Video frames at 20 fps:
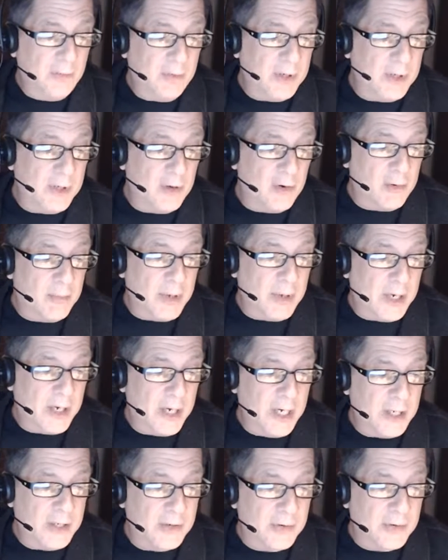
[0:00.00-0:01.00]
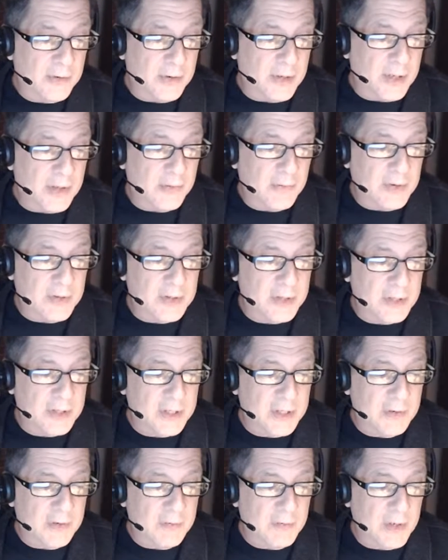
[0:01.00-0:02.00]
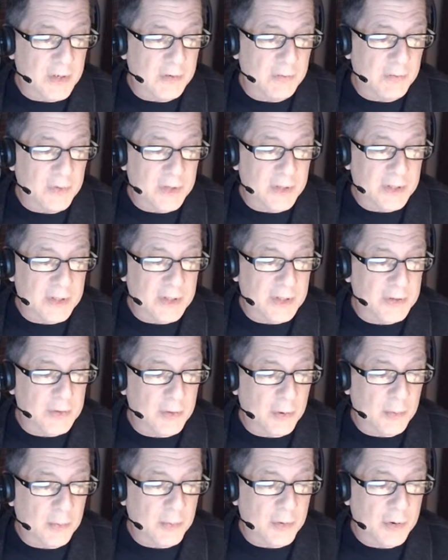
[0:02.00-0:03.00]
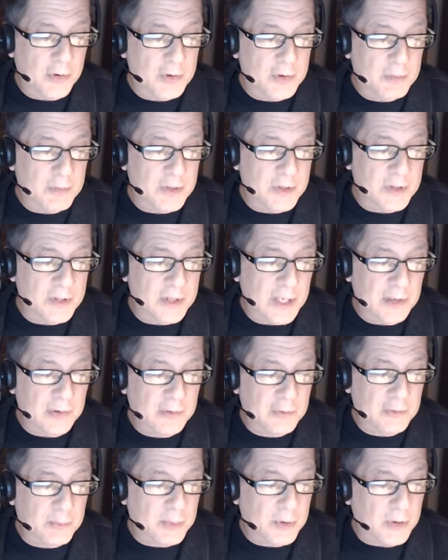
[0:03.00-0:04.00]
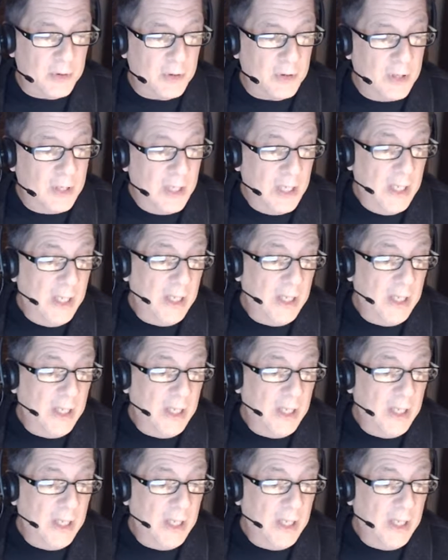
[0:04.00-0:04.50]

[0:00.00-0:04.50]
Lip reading: We know about H-3361, which is Herb Kurzman's House bill.